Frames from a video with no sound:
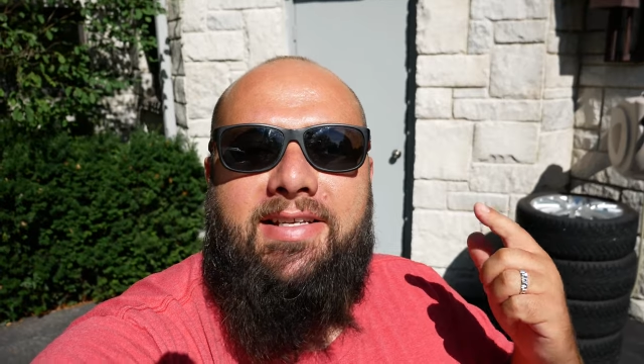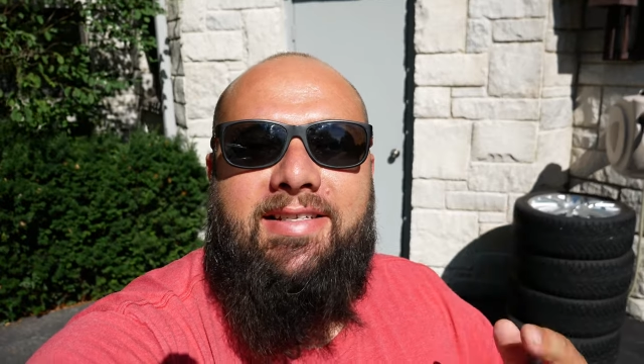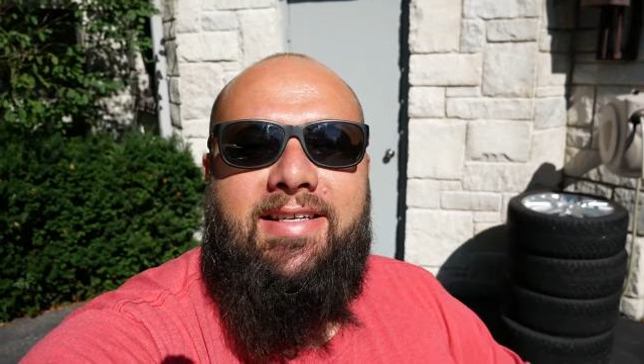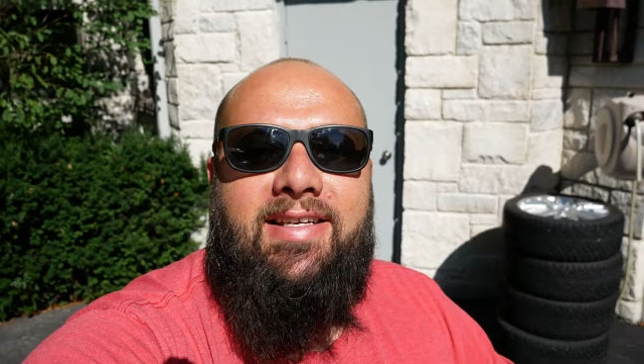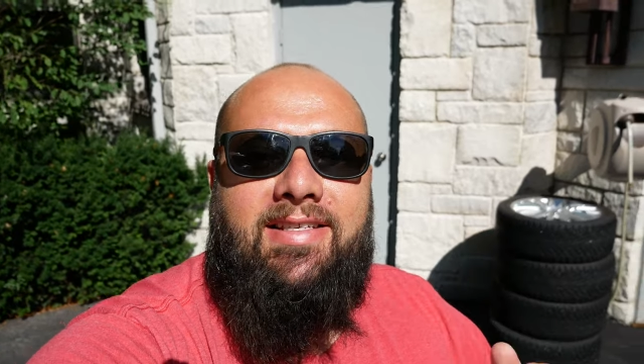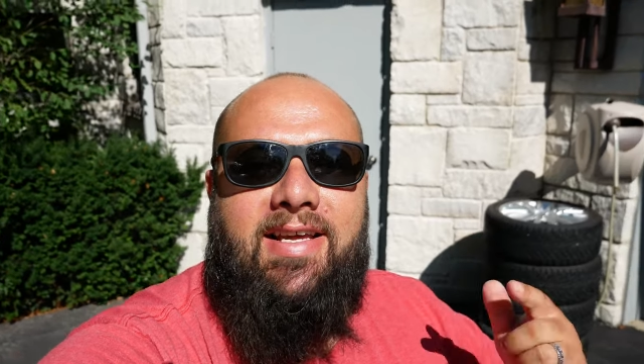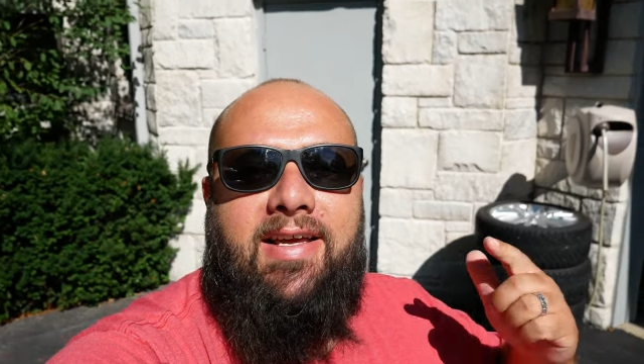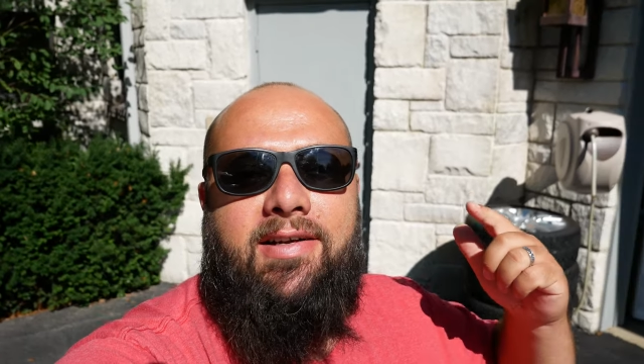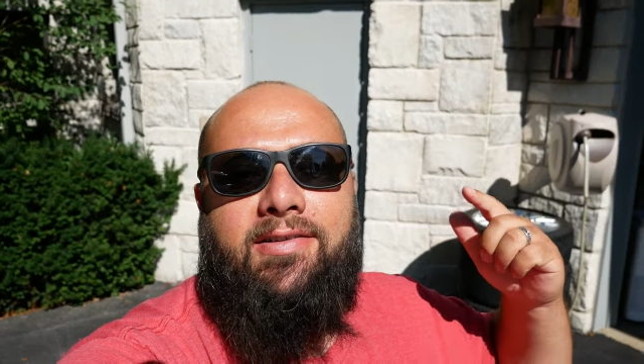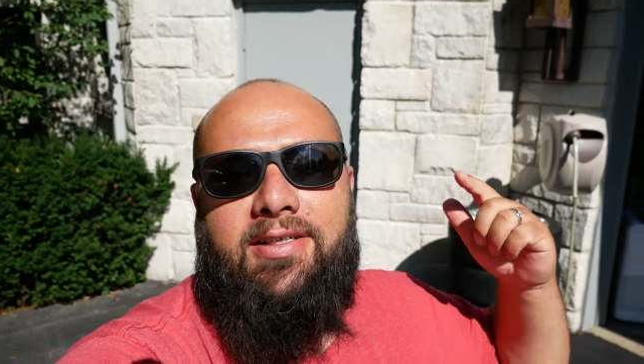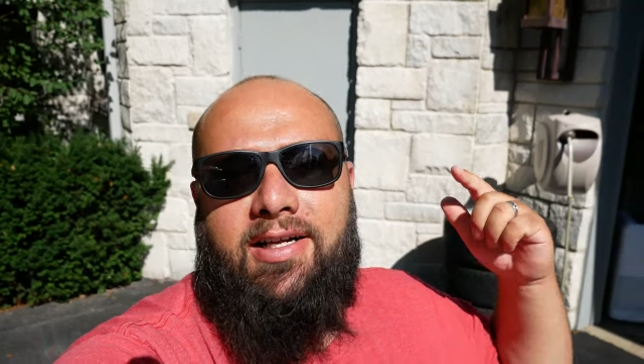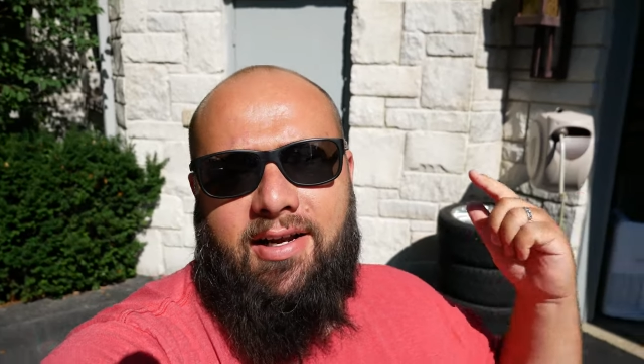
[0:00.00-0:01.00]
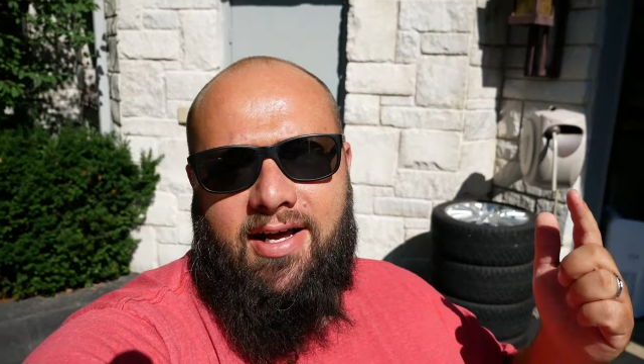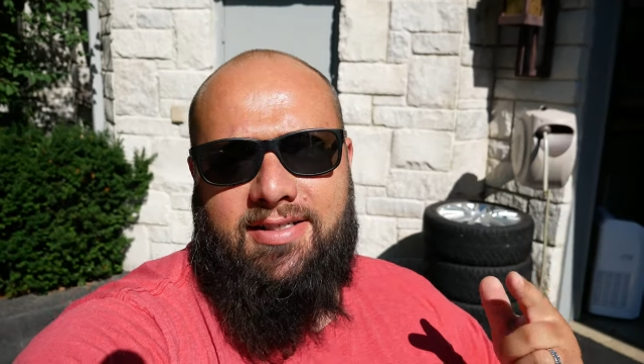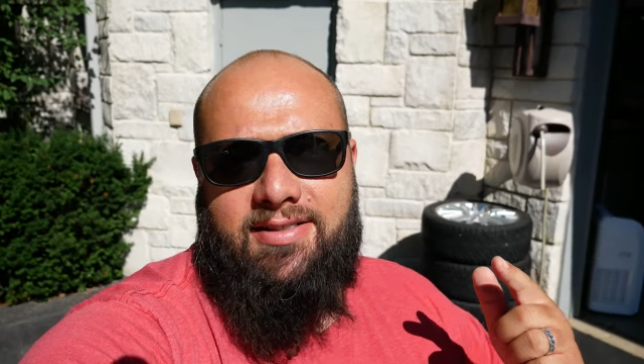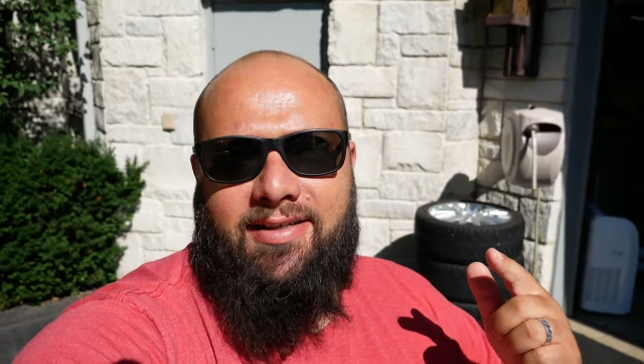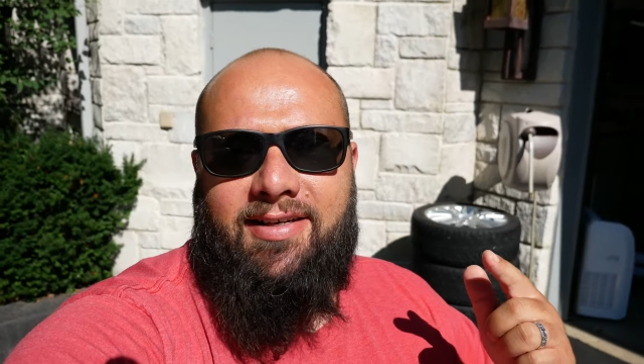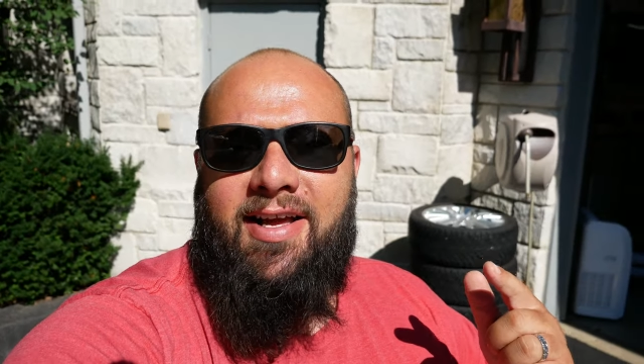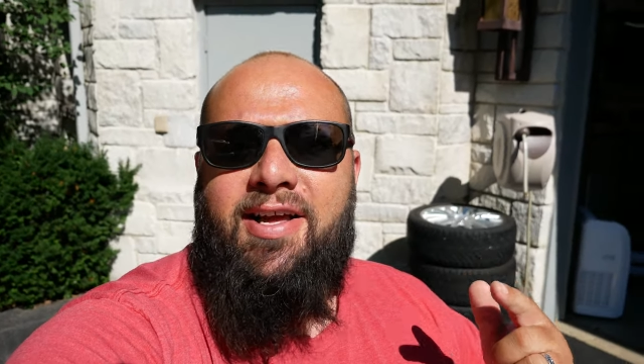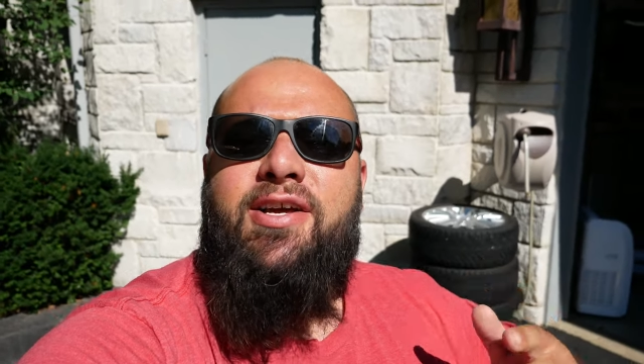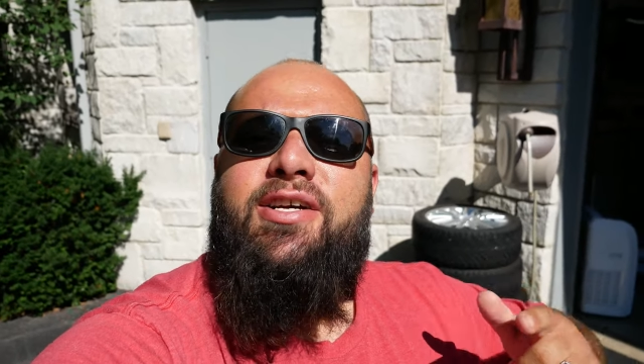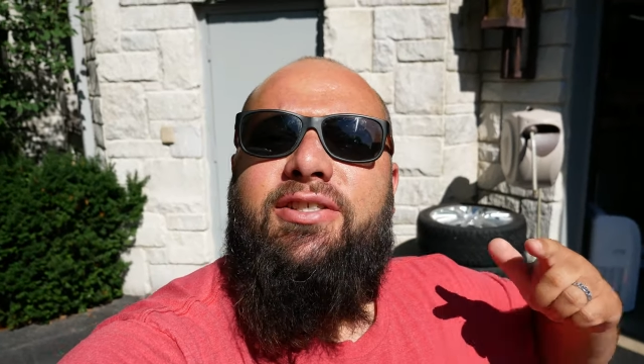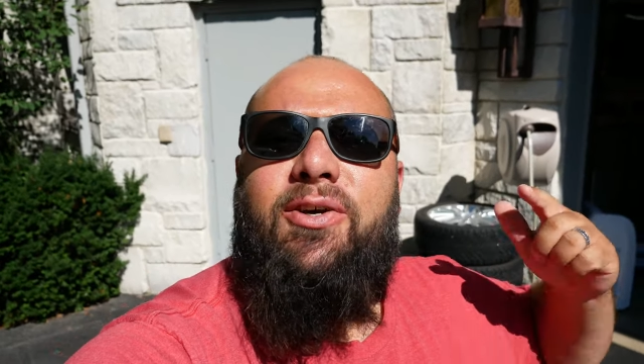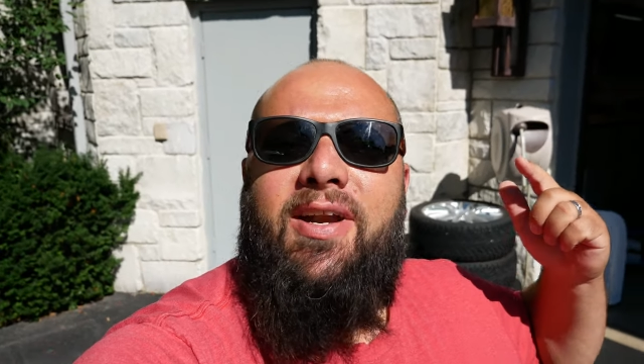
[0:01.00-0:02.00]
detail closet.
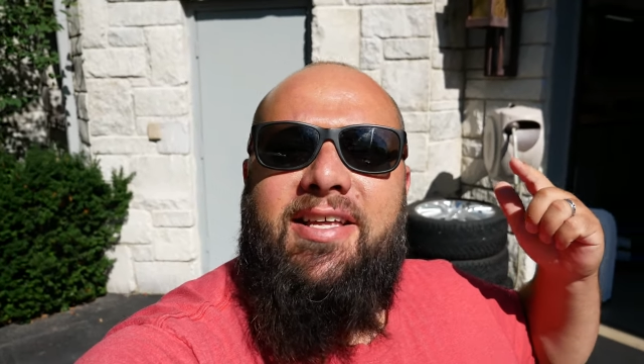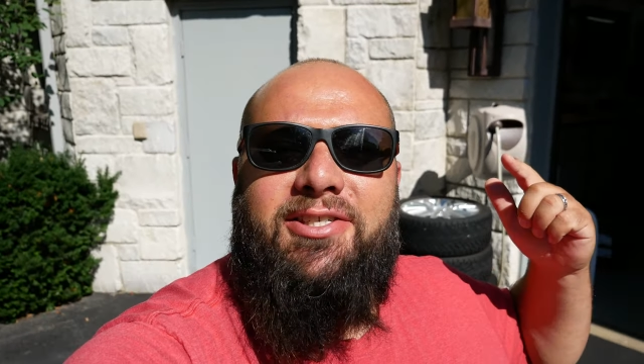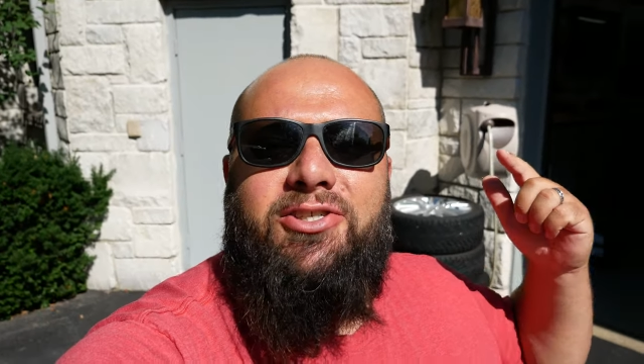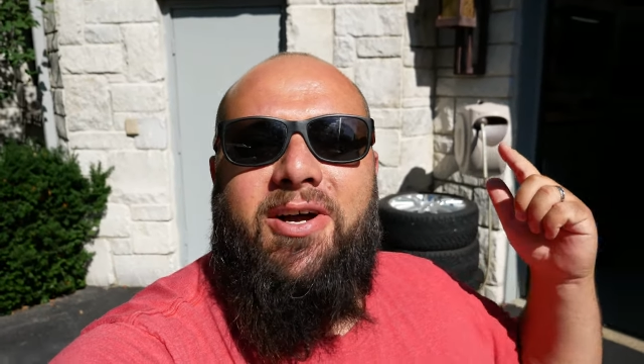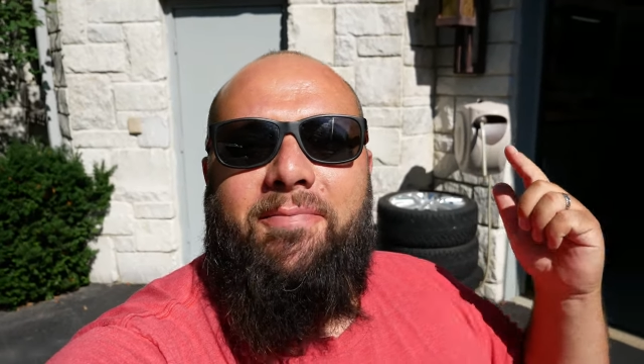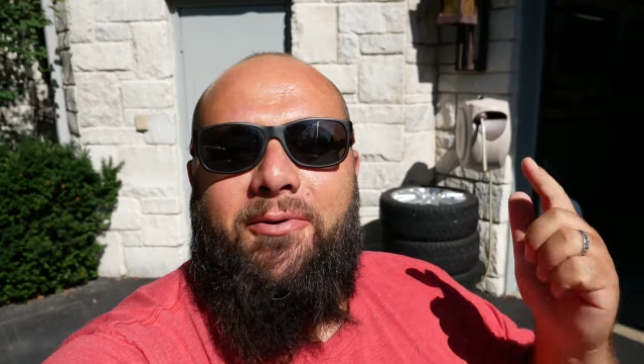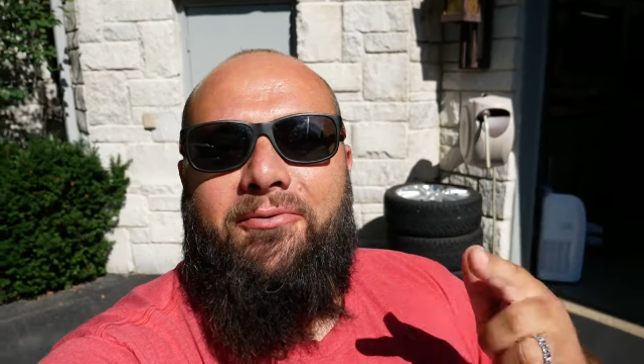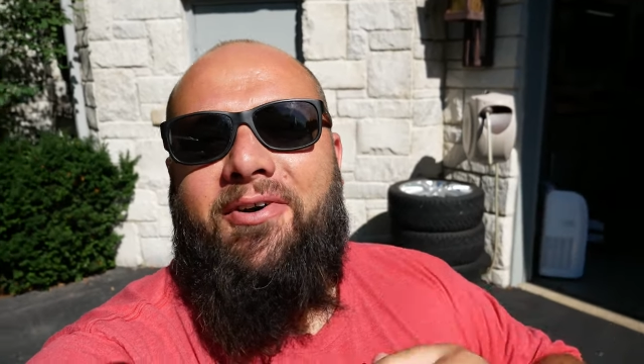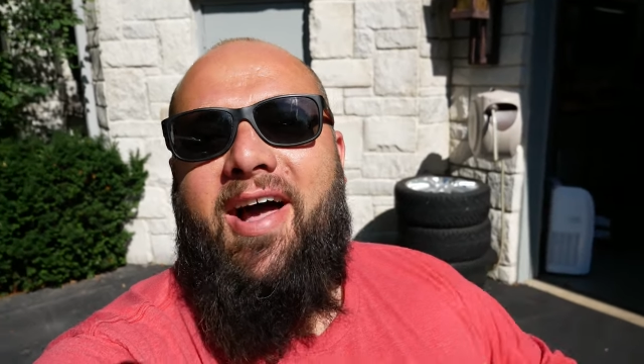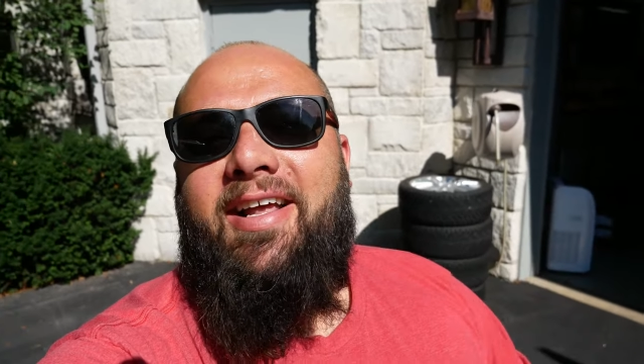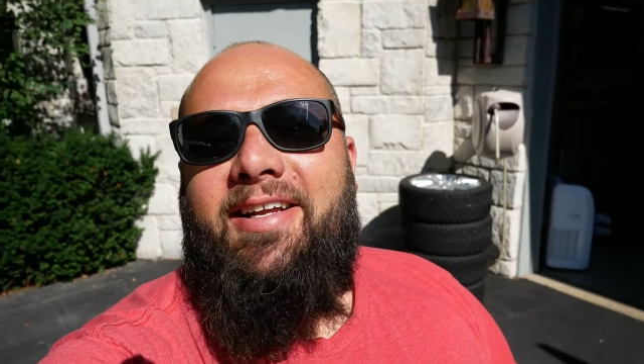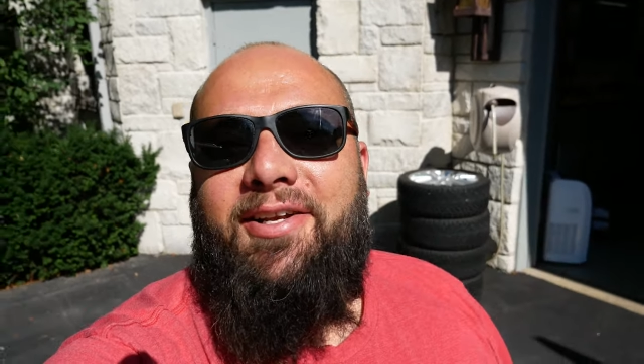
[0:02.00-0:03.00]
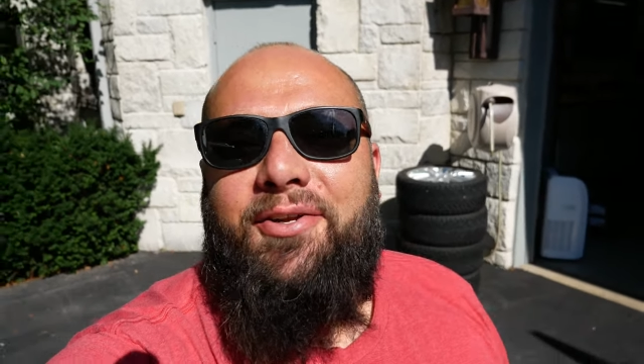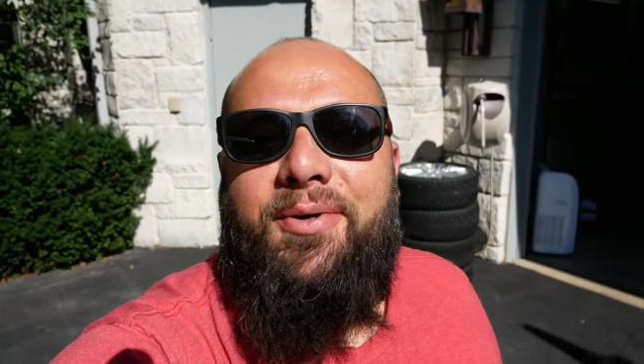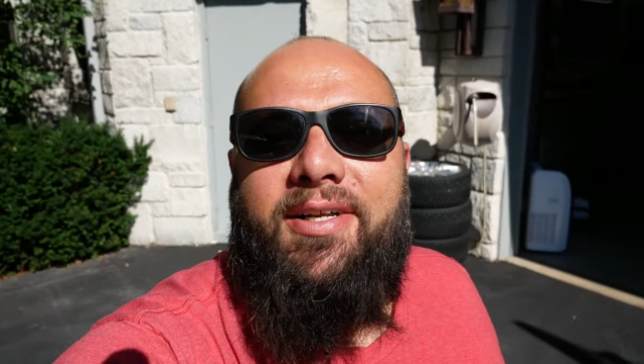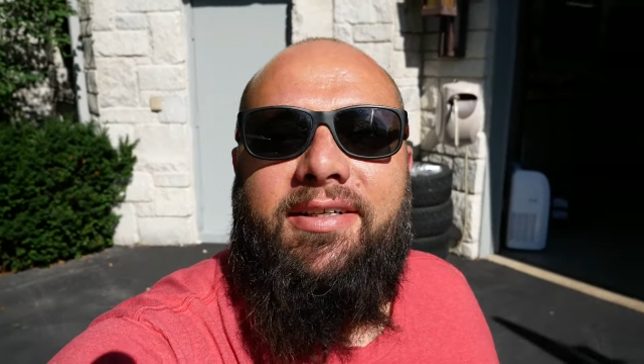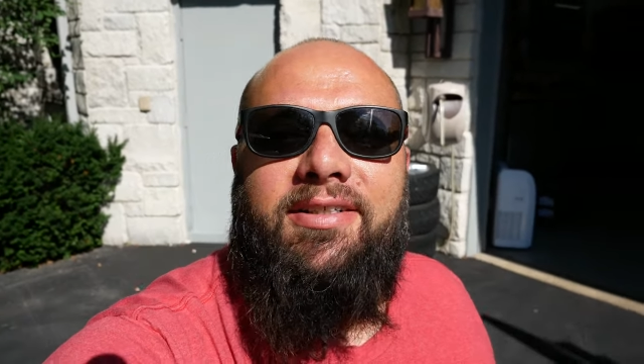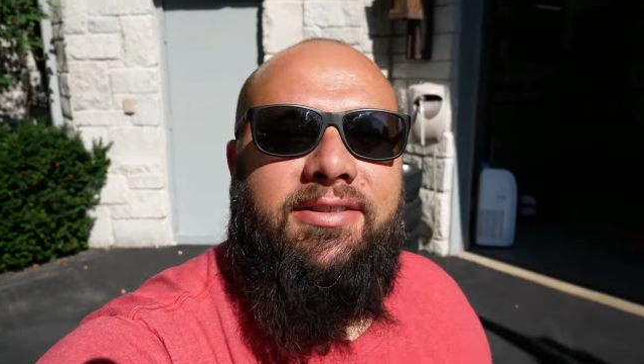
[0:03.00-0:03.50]
So let's jump right into it.